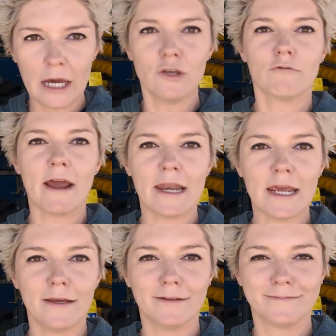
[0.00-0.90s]
are you
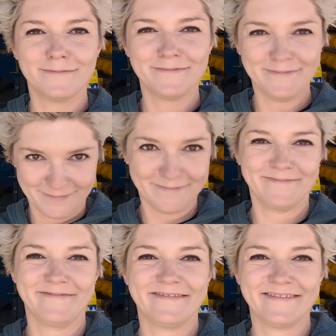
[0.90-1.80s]
ready? Yeah. Let's
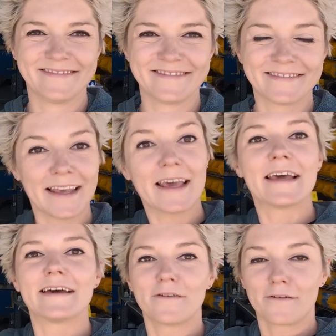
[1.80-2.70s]
tear it apart.
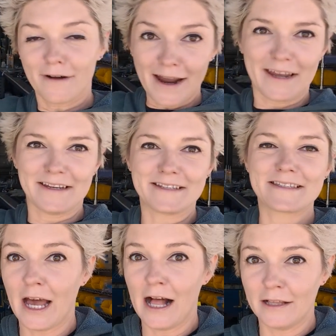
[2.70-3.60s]
Right.
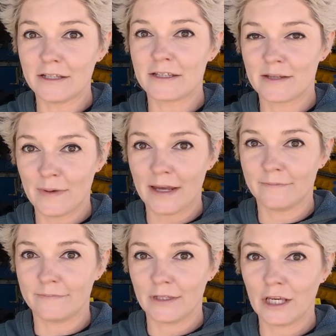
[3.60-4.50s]
Al is the
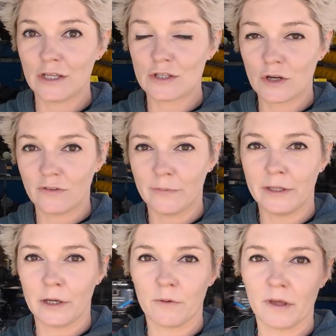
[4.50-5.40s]
man. He's so
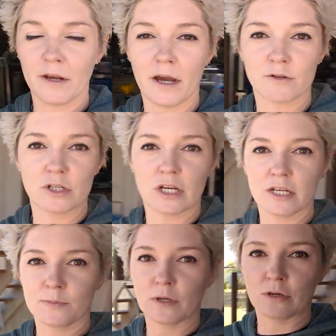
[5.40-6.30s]
familiar with
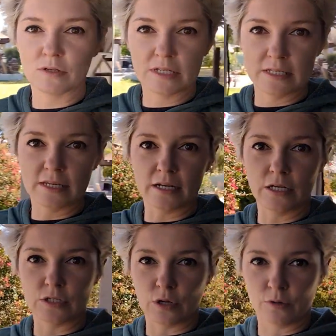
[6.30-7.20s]
800GS because he's got
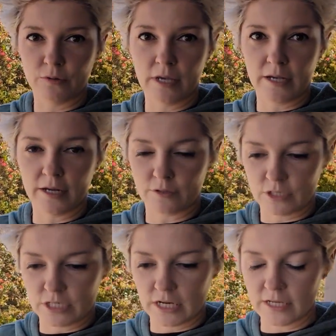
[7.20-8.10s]
his own
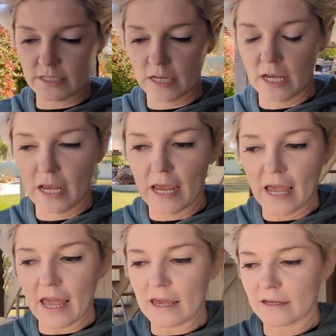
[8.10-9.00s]
800GS,
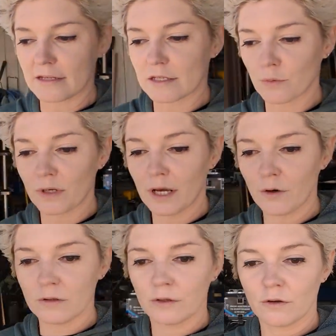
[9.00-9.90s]
and we're not
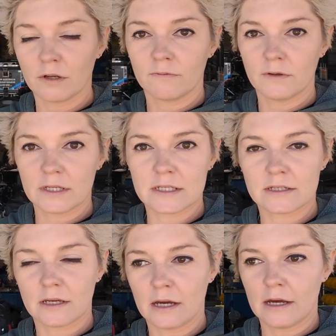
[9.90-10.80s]
only going to
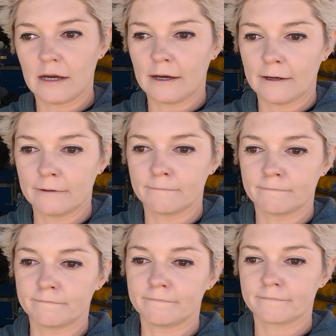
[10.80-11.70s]
fix my